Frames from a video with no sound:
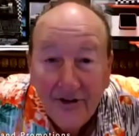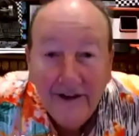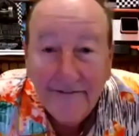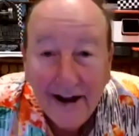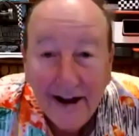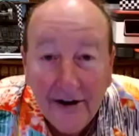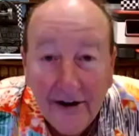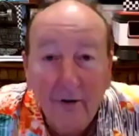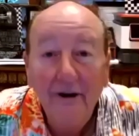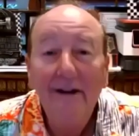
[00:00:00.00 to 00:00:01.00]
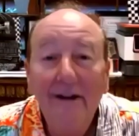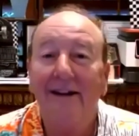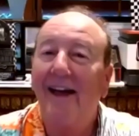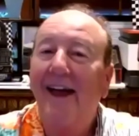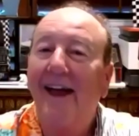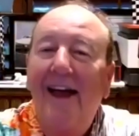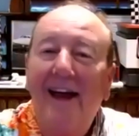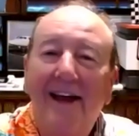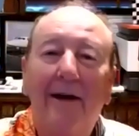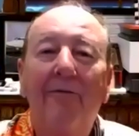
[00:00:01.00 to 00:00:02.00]
Steve Van Doren,
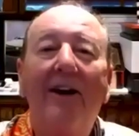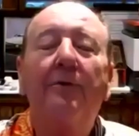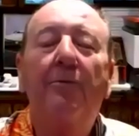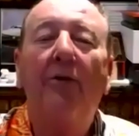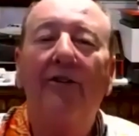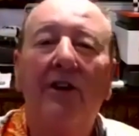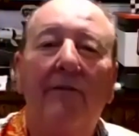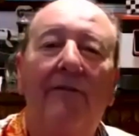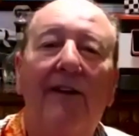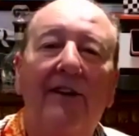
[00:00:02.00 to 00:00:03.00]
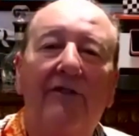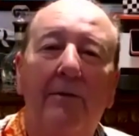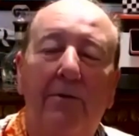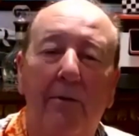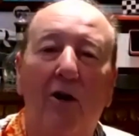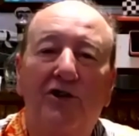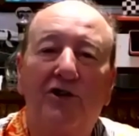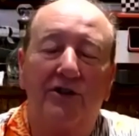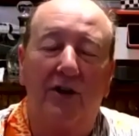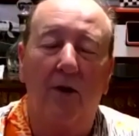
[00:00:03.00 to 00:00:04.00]
and I'm Vice President of Events and
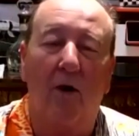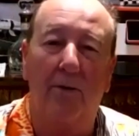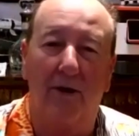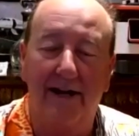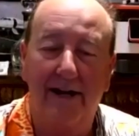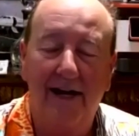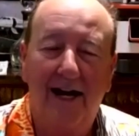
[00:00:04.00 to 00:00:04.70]
Promotions globally.